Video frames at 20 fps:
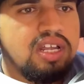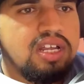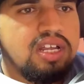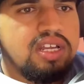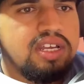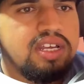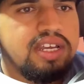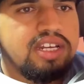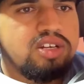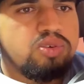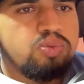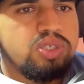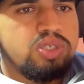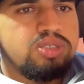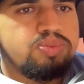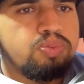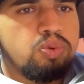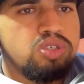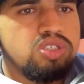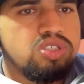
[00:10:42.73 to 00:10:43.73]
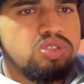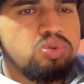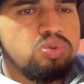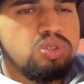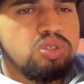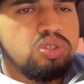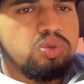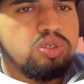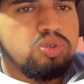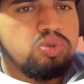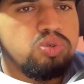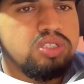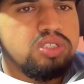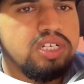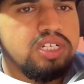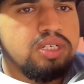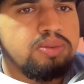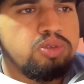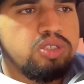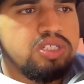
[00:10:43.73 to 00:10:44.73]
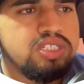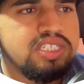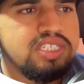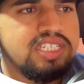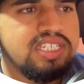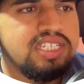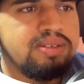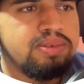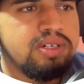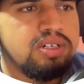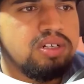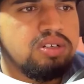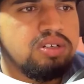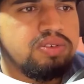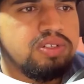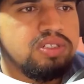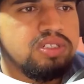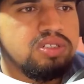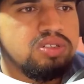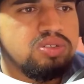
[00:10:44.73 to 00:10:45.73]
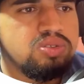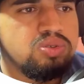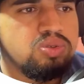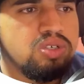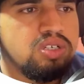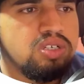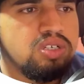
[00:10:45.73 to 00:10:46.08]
At which points do you use AWS schema conversion tool?